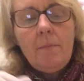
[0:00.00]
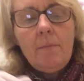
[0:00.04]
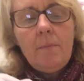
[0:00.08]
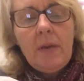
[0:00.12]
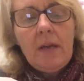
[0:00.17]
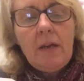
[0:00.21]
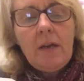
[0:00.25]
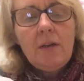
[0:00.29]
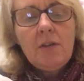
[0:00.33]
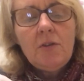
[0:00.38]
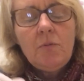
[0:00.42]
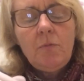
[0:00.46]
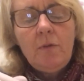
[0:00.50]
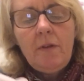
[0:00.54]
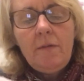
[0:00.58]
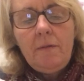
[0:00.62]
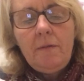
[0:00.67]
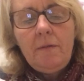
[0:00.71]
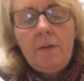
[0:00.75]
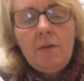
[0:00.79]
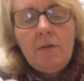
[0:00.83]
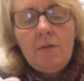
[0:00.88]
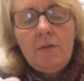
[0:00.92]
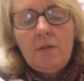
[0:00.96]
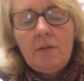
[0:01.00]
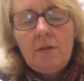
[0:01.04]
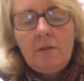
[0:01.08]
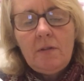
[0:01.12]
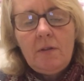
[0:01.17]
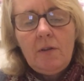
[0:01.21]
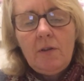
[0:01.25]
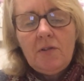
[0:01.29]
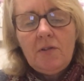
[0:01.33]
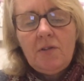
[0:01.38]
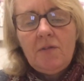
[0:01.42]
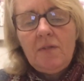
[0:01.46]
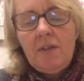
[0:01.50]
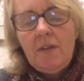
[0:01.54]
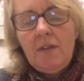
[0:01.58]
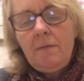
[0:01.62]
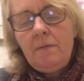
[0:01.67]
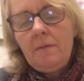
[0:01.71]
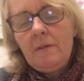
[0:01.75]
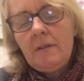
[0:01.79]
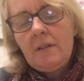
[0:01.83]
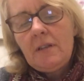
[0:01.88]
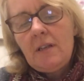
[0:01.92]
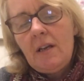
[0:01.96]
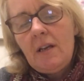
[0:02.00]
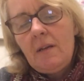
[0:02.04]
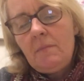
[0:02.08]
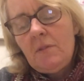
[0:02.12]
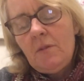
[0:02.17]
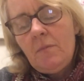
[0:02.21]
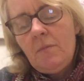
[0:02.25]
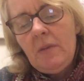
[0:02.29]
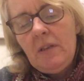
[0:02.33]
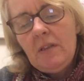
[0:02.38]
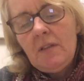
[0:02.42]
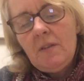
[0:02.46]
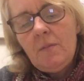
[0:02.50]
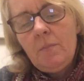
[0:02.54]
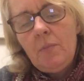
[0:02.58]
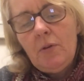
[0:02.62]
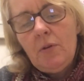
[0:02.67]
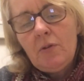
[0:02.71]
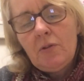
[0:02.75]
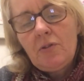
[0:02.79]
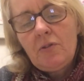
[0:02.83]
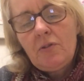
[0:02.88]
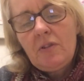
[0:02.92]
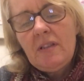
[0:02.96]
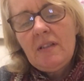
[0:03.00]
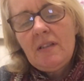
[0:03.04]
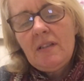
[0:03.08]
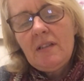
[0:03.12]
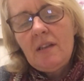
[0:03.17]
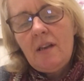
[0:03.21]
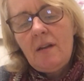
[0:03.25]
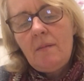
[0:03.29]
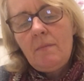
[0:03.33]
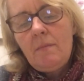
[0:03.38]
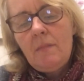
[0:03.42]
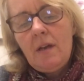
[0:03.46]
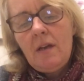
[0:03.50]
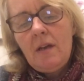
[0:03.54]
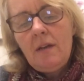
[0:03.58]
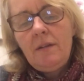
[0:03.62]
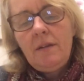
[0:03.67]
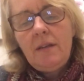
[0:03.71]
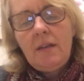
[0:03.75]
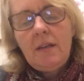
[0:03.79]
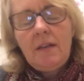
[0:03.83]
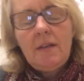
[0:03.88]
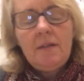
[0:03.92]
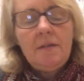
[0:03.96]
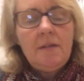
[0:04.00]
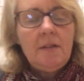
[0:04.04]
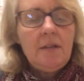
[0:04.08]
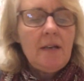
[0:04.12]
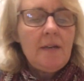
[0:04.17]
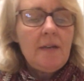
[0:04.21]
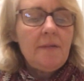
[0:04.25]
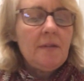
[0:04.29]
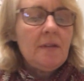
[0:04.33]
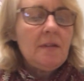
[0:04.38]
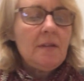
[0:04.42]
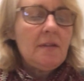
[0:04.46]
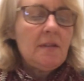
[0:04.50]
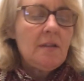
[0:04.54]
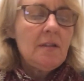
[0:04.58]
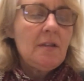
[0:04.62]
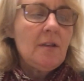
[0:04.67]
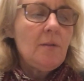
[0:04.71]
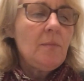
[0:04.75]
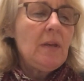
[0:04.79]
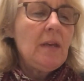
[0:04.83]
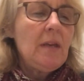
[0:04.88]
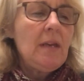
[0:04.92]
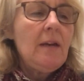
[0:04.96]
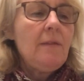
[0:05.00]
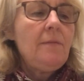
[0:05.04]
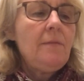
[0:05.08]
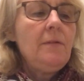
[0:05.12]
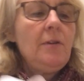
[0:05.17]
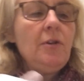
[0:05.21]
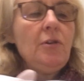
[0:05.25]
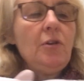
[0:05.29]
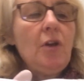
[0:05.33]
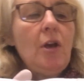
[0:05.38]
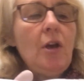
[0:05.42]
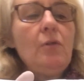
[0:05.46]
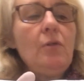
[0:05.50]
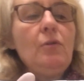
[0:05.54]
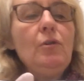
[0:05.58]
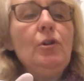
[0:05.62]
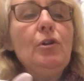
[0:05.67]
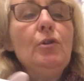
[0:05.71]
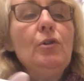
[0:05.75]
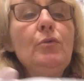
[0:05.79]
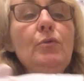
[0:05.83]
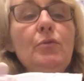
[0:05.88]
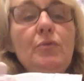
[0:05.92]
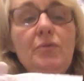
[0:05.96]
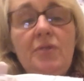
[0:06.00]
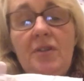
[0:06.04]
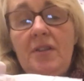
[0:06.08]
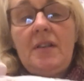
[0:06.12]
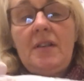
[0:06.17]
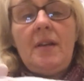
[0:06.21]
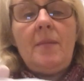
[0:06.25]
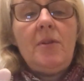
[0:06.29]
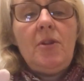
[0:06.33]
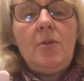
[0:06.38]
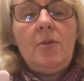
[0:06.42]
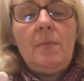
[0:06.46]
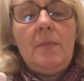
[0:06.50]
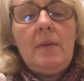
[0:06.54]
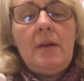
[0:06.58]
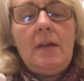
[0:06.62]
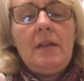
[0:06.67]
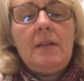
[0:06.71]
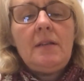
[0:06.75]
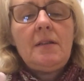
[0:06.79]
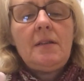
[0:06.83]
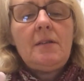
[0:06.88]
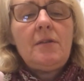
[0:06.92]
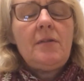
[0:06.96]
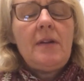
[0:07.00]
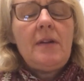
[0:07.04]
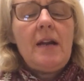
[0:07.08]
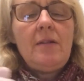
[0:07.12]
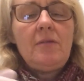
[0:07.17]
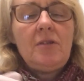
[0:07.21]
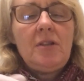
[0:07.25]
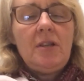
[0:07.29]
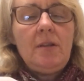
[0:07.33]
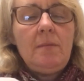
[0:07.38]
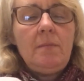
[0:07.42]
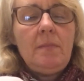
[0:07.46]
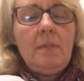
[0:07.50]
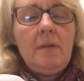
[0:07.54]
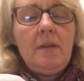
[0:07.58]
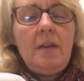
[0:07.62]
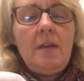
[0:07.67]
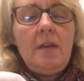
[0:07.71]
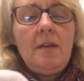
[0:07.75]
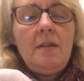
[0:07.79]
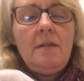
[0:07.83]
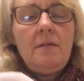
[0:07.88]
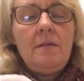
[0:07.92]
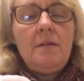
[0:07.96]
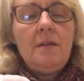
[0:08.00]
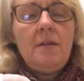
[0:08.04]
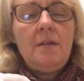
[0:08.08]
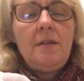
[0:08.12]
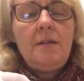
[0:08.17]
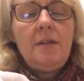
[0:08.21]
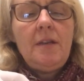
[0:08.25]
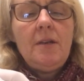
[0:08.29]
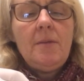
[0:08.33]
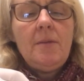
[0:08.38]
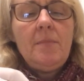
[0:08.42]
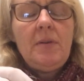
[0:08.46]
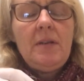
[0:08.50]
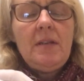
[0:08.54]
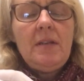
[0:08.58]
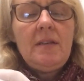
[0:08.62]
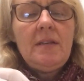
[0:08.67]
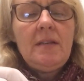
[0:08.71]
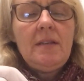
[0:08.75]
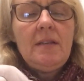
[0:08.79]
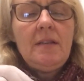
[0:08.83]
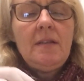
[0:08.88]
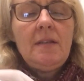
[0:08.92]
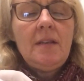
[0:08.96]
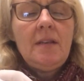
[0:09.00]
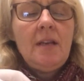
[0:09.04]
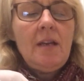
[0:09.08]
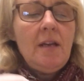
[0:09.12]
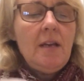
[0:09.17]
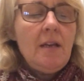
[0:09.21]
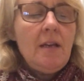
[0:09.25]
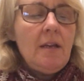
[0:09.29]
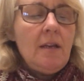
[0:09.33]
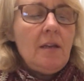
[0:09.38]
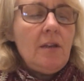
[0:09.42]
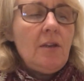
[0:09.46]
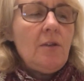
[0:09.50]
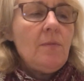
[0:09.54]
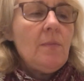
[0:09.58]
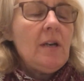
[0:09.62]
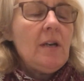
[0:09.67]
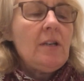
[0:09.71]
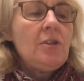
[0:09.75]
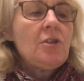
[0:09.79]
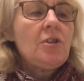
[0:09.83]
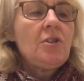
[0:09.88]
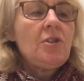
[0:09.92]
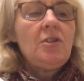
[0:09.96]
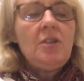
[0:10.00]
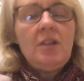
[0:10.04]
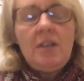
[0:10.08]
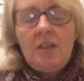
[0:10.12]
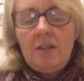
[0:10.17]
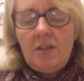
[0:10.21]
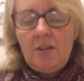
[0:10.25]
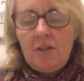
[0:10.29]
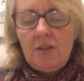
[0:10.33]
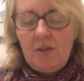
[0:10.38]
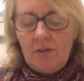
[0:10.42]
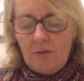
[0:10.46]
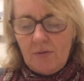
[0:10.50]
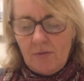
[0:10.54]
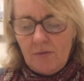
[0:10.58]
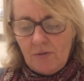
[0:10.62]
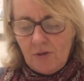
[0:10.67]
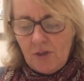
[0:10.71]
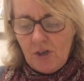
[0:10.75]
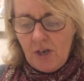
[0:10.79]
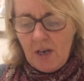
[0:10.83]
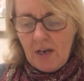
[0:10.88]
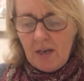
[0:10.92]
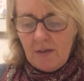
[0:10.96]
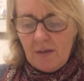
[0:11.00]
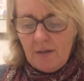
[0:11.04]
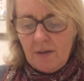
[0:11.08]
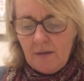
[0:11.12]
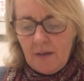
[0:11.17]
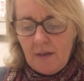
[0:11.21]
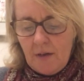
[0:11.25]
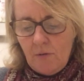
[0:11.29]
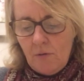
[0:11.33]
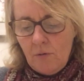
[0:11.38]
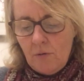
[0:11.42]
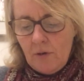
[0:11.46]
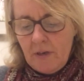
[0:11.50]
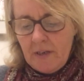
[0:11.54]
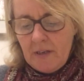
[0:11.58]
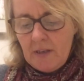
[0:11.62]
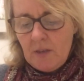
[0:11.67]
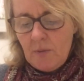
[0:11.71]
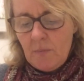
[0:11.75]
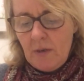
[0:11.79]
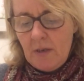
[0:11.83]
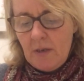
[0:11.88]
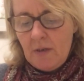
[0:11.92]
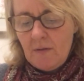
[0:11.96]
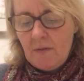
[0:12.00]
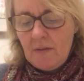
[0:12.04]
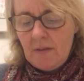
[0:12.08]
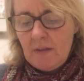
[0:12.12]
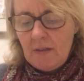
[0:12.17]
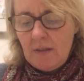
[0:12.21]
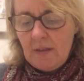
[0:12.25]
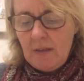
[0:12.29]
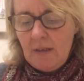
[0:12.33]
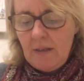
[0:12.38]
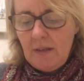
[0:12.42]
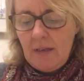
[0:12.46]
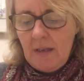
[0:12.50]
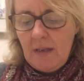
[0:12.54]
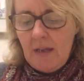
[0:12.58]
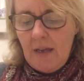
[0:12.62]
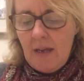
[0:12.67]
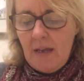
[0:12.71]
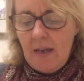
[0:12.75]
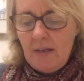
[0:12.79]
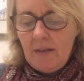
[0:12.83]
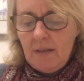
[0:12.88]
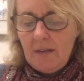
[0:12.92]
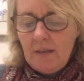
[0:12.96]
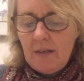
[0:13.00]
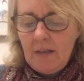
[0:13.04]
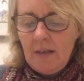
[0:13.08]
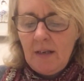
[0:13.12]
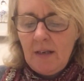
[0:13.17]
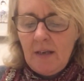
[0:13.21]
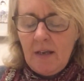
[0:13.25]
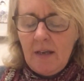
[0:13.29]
Because we've used lots of different types of bits of pottery, some are thicker than others, so be careful you don't lose some of them under the grouting, but the thinner pieces, you might just need to check that they're all exposed at the end.